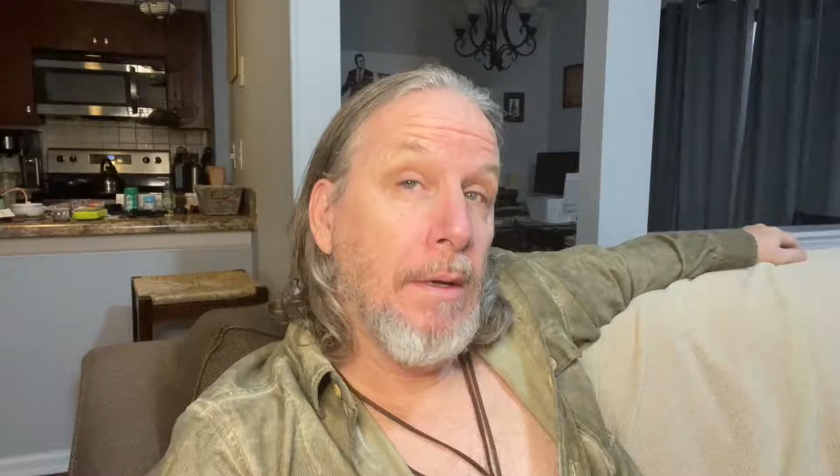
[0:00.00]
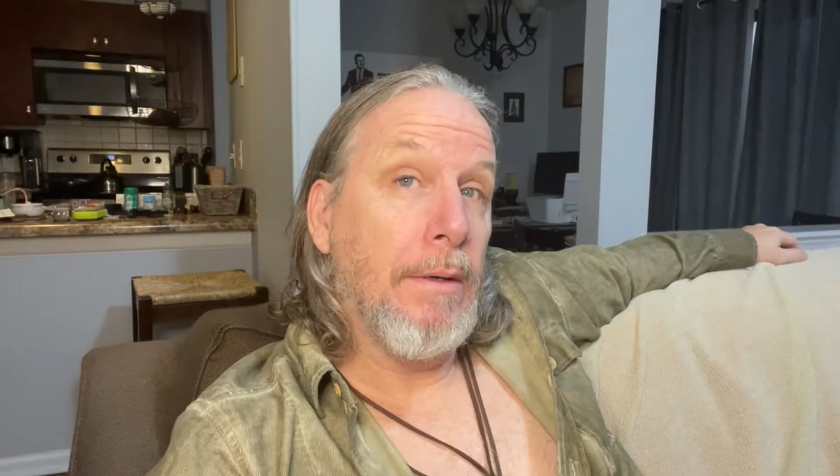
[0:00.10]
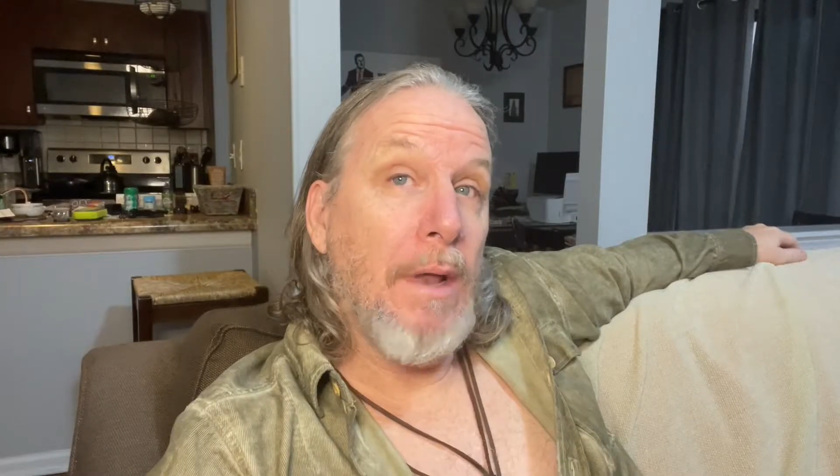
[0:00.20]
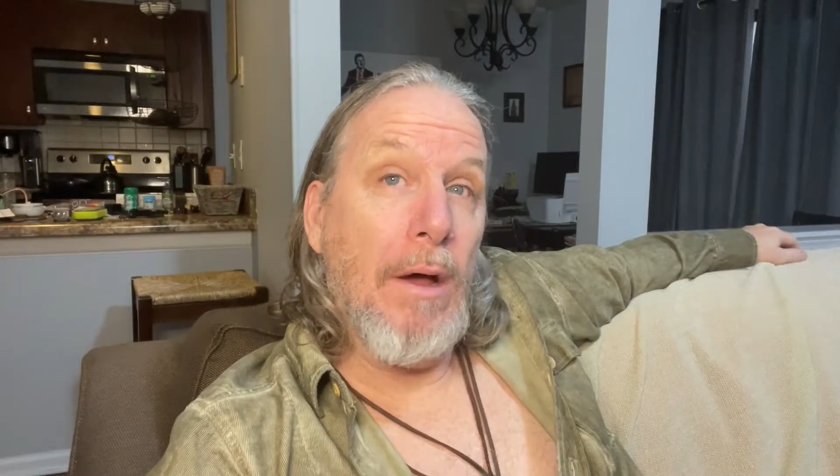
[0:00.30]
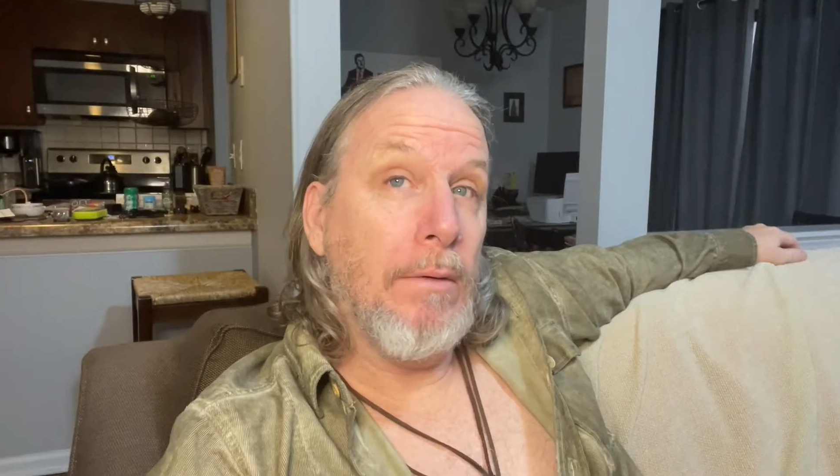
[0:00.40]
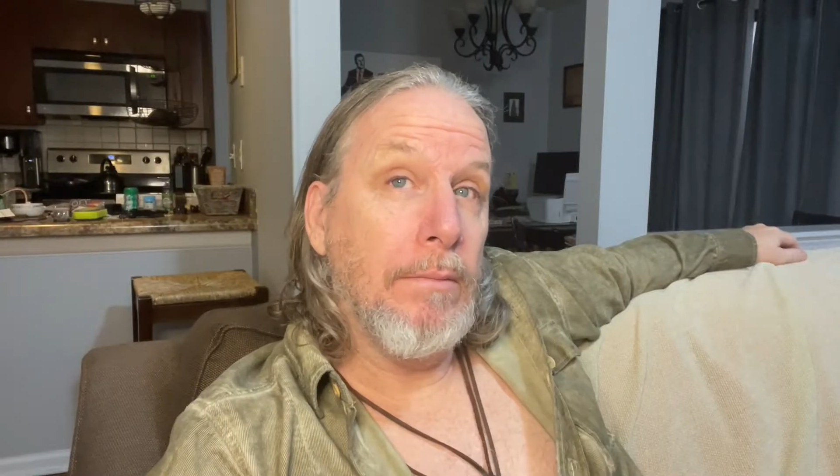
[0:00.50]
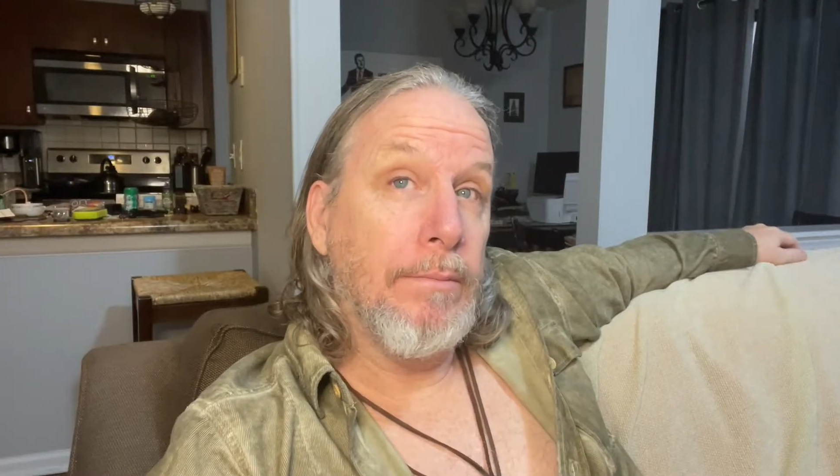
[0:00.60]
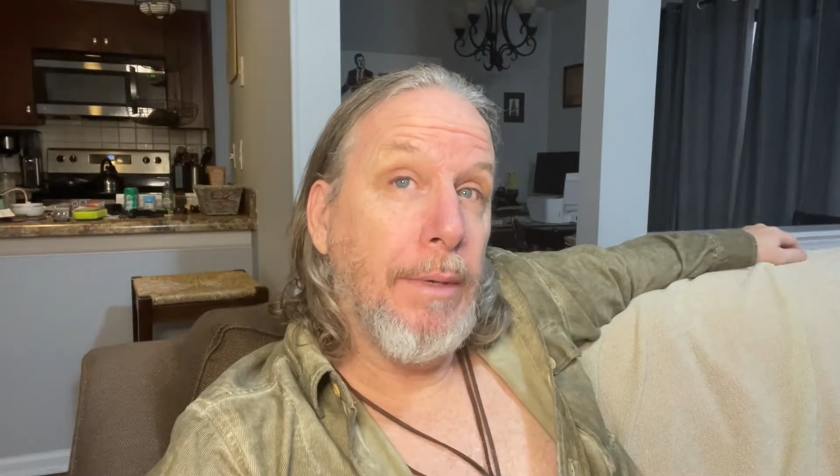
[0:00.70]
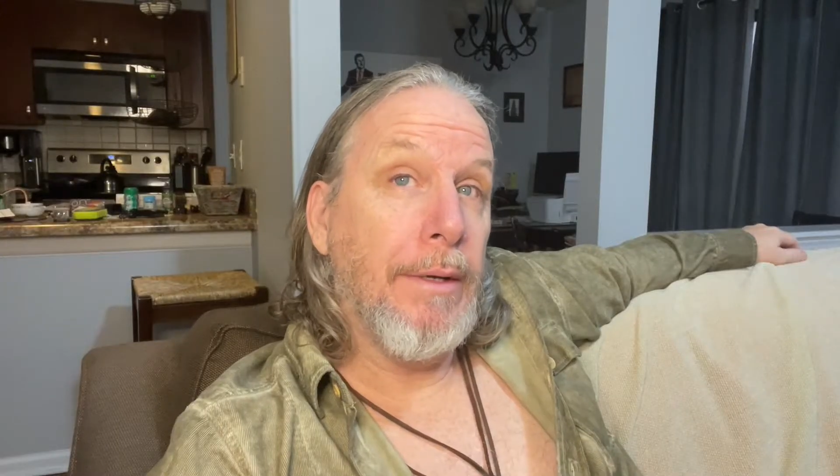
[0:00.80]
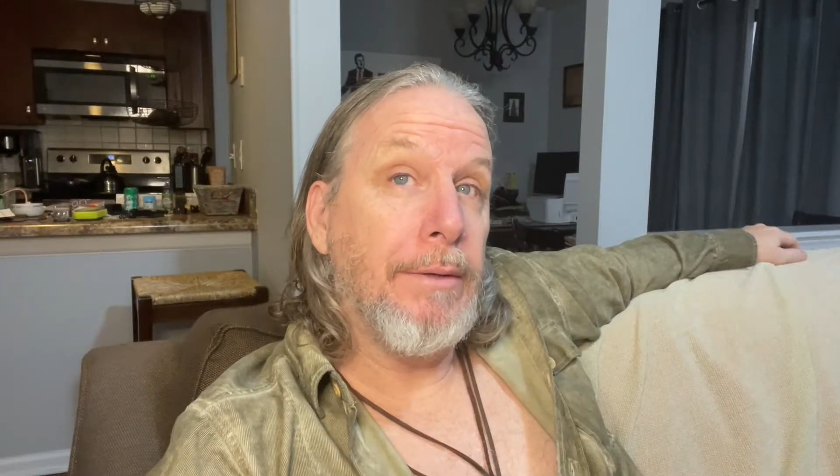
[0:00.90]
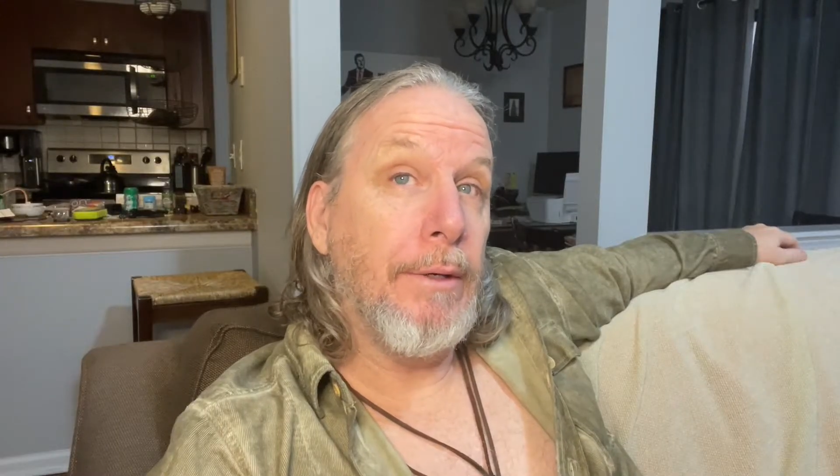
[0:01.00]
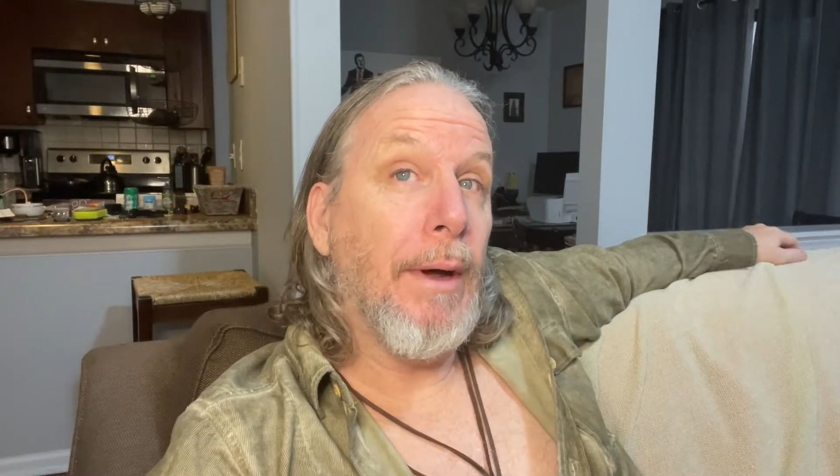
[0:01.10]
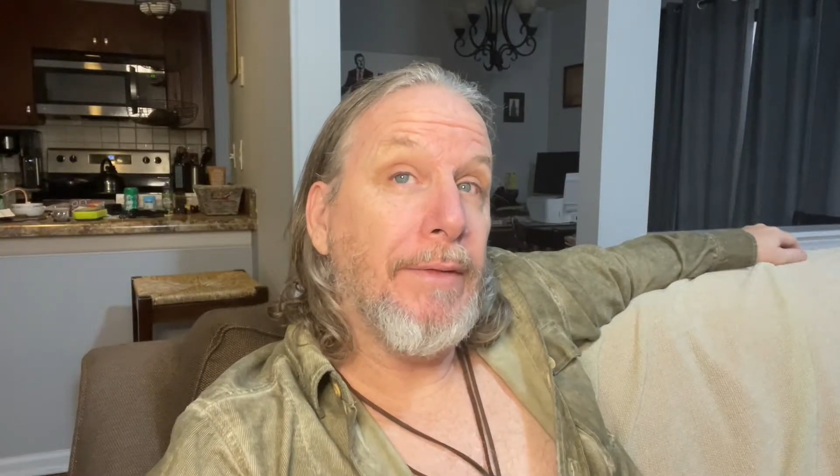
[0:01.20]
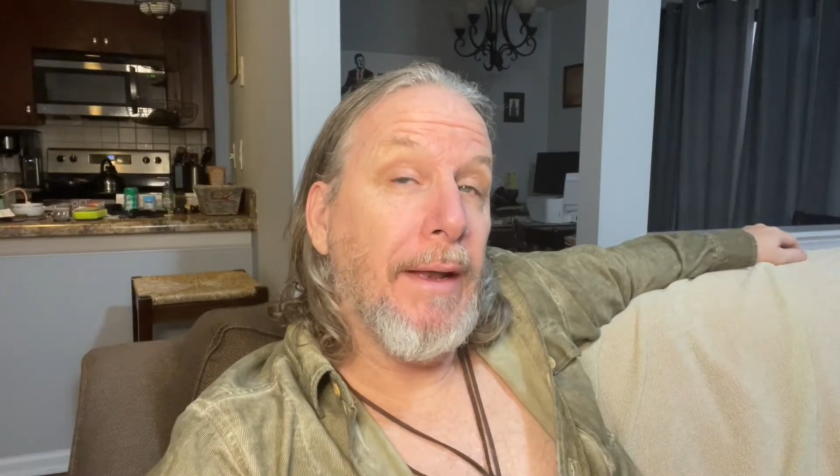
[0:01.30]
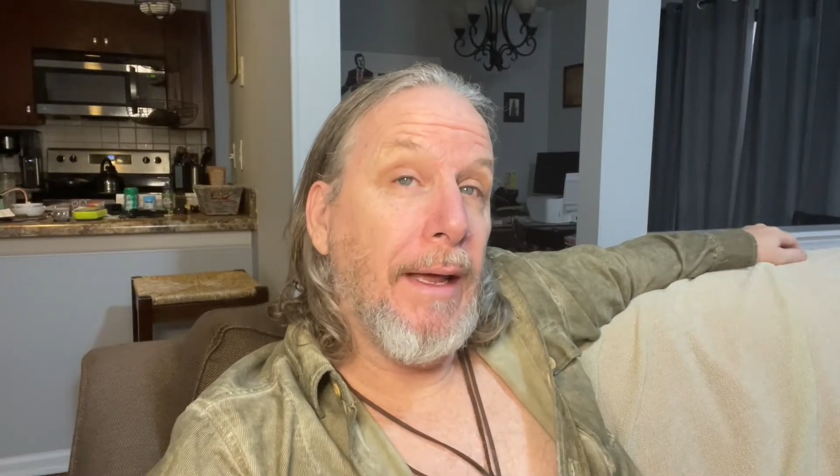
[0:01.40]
No, but you're at that